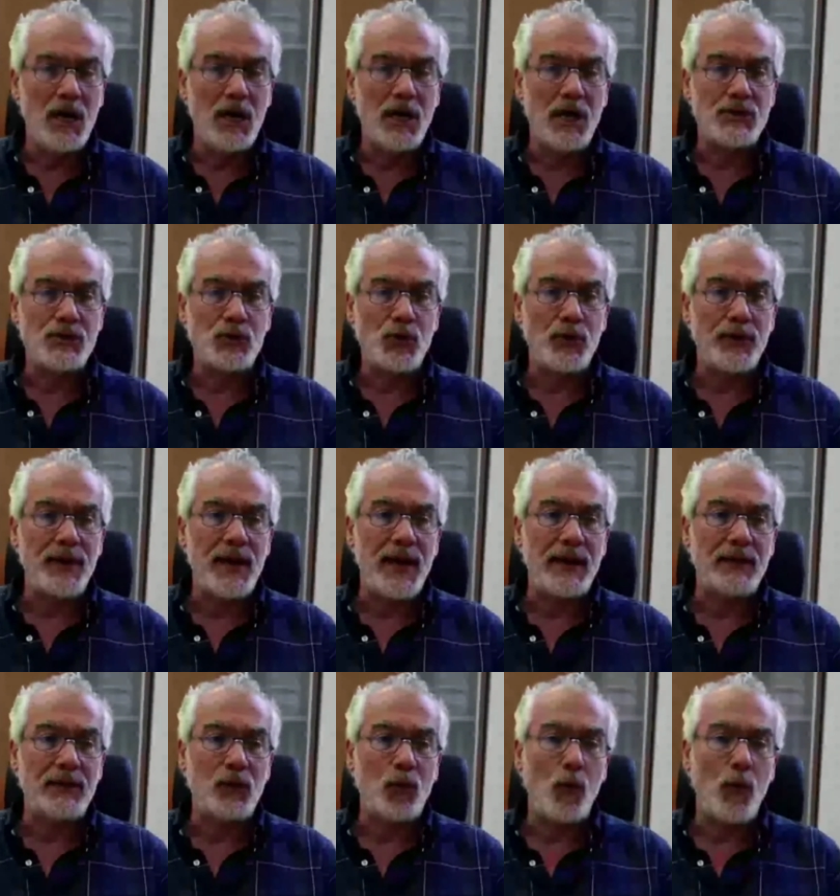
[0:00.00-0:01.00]
so
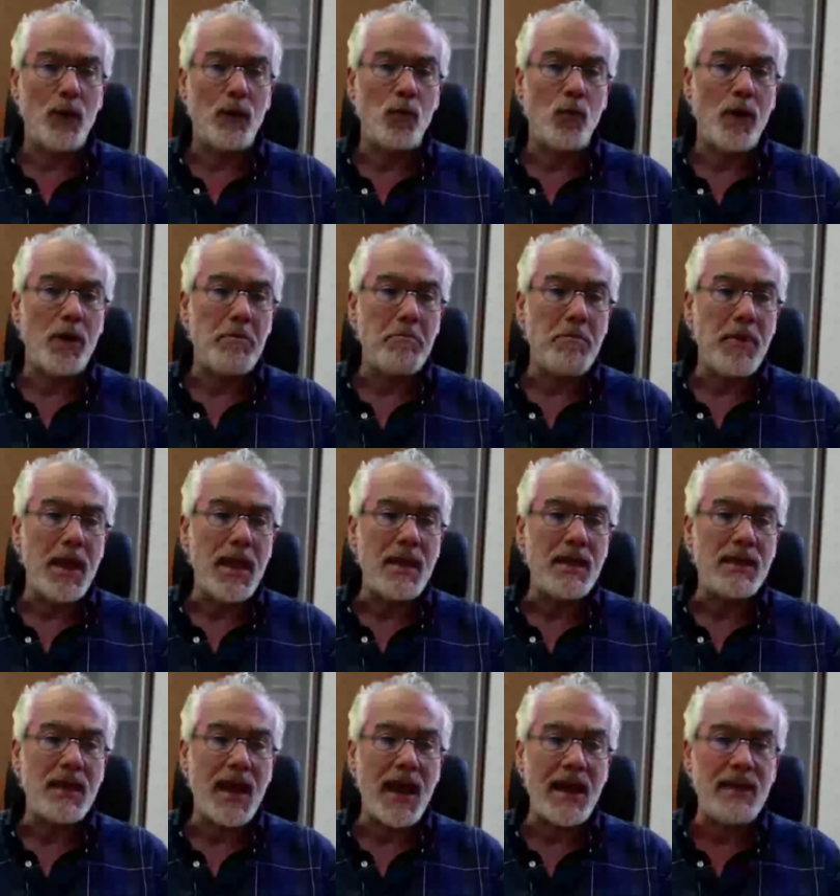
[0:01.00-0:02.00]
that when we
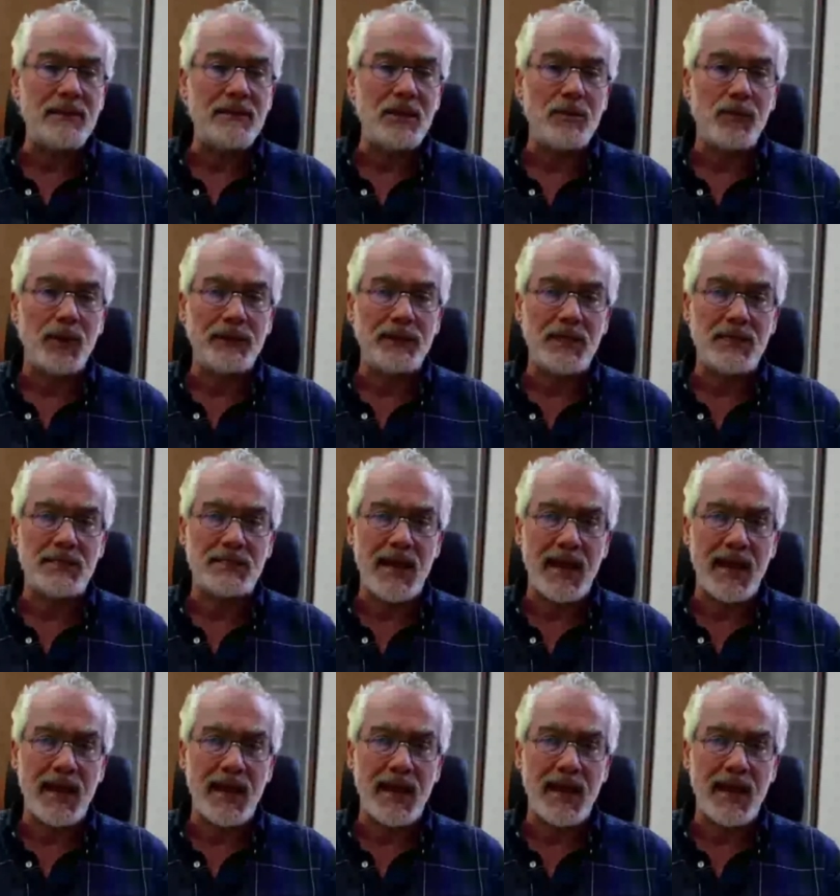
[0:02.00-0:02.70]
make antibodies